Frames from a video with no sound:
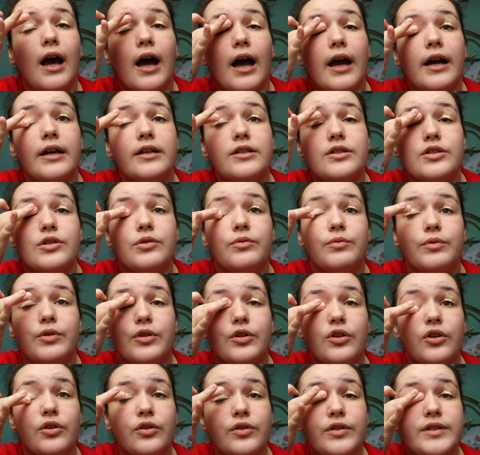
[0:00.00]
I don't
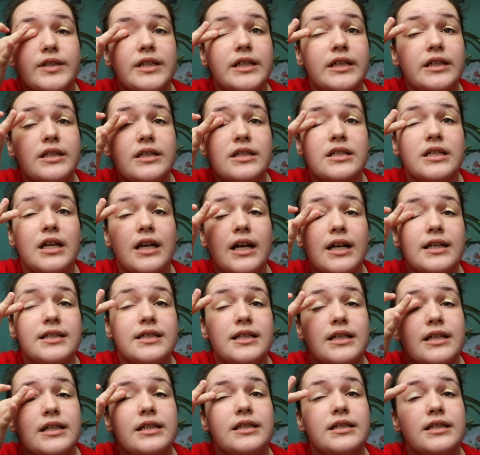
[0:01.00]
use it
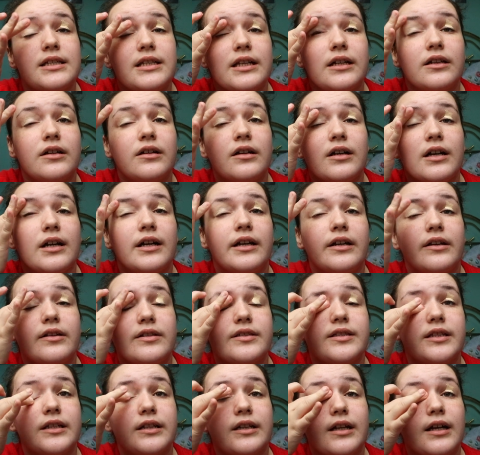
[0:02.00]
as a concealer, I
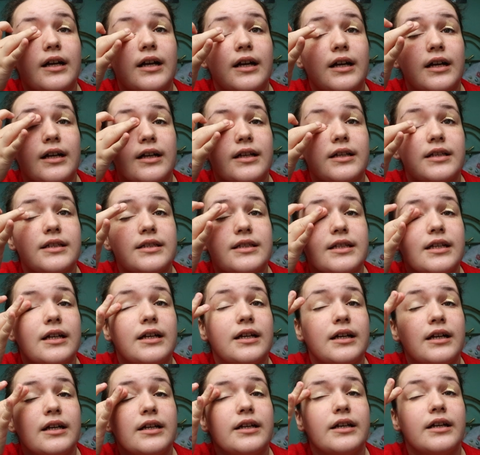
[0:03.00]
use it as
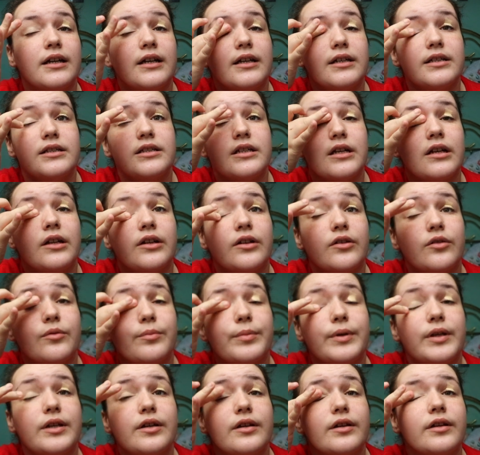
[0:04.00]
an
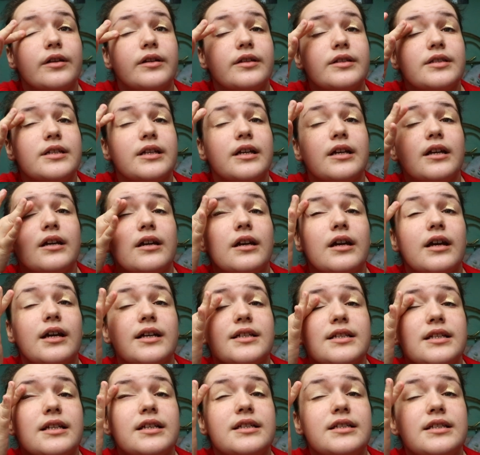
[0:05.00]
eyeshadow, because
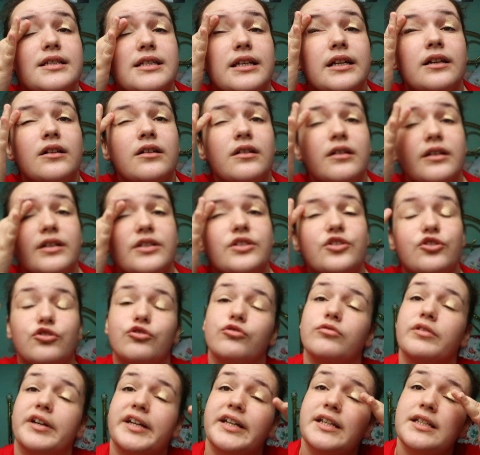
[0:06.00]
as a concealer it's
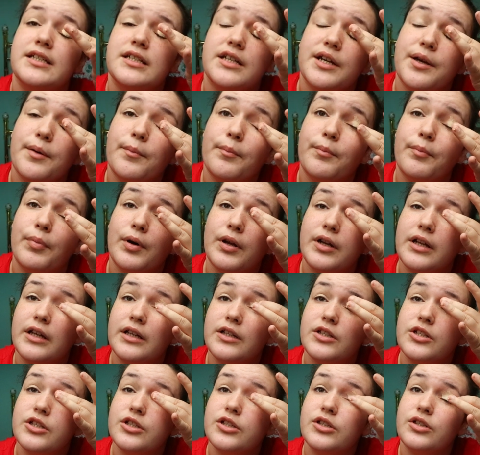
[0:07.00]
great, but
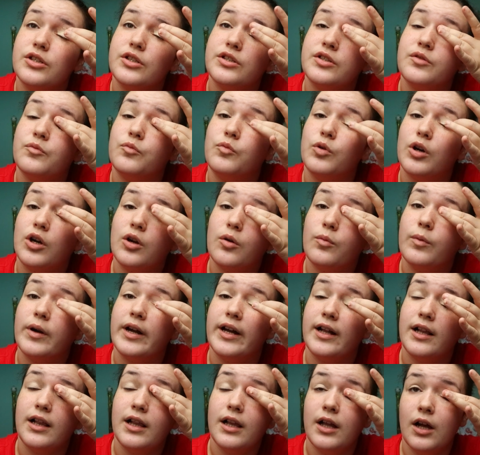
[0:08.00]
it just doesn't work
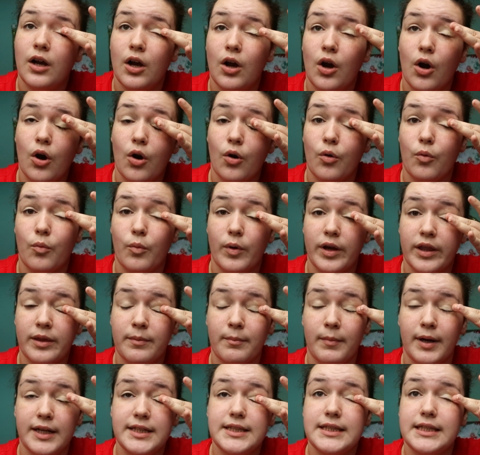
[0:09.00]
well
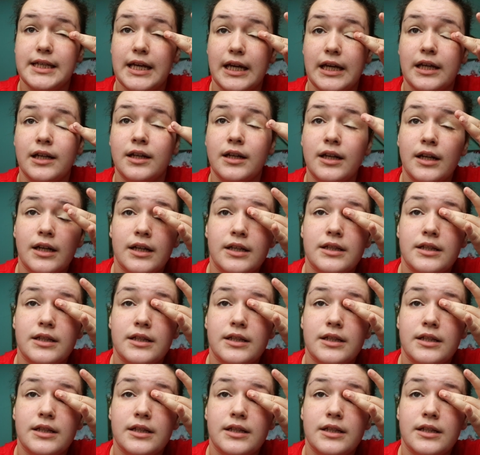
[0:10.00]
with my skin.